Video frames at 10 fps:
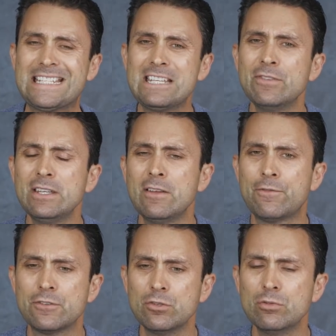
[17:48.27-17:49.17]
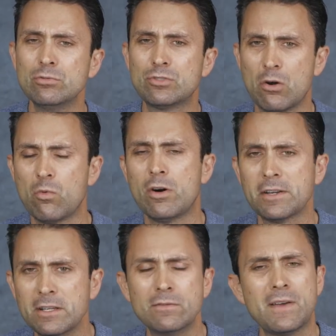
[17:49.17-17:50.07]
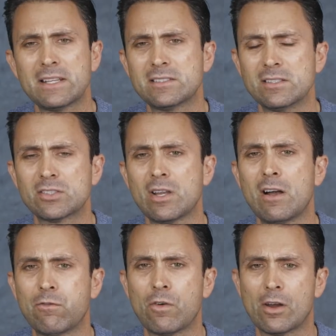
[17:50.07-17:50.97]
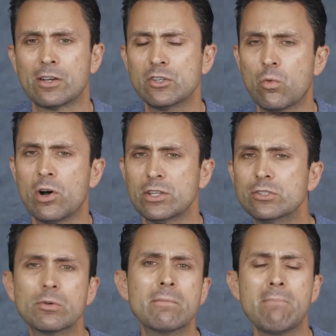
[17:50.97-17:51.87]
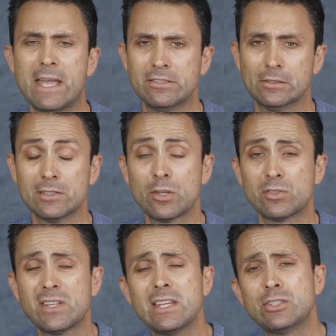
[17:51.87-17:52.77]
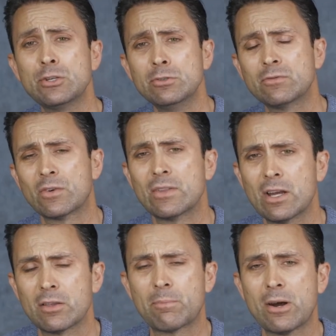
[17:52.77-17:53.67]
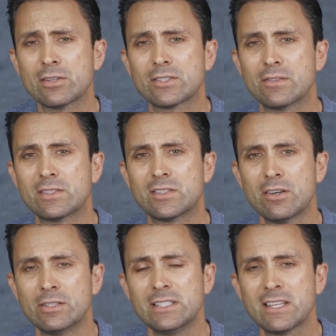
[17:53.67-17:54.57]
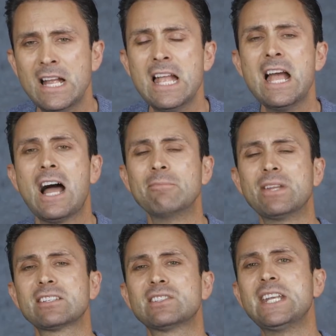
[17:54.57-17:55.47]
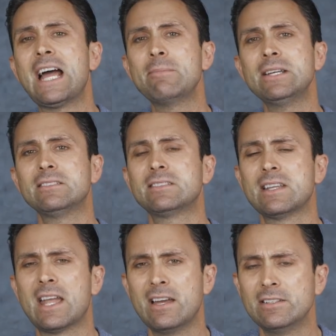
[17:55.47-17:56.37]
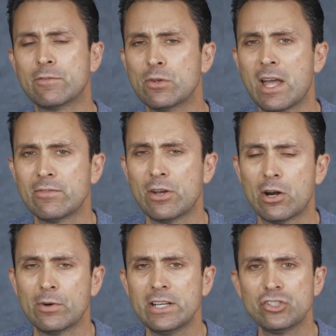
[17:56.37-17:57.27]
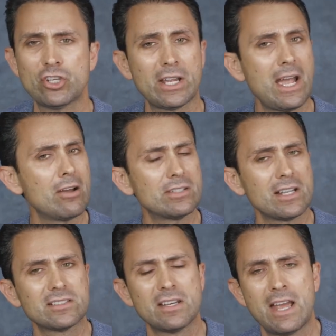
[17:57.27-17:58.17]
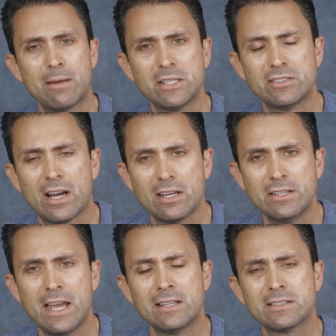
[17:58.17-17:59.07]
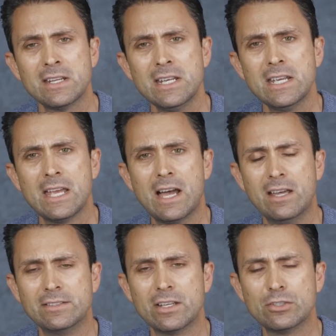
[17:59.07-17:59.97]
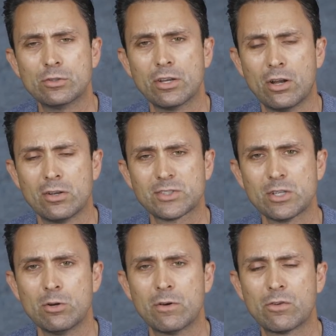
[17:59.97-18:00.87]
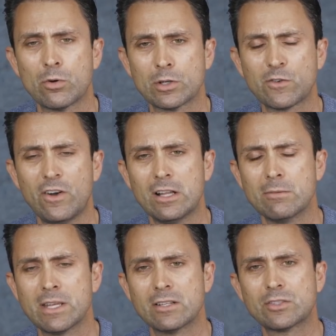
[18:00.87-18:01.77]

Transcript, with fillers: even if you don't want to invest in software and you want to do it manually. So stay tuned for the other parts of this series. I'm Dustin Abbott, and if you haven't already, check out DustinAbbott.net. And you can also, of course, follow me